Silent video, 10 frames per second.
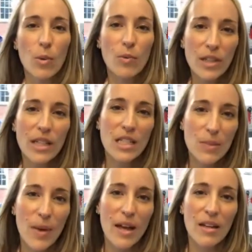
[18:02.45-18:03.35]
really going to
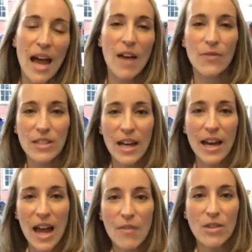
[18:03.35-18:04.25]
spend half a day
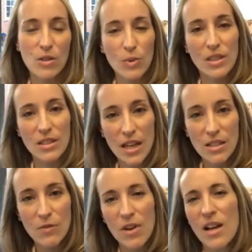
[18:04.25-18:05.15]
having this witness testify?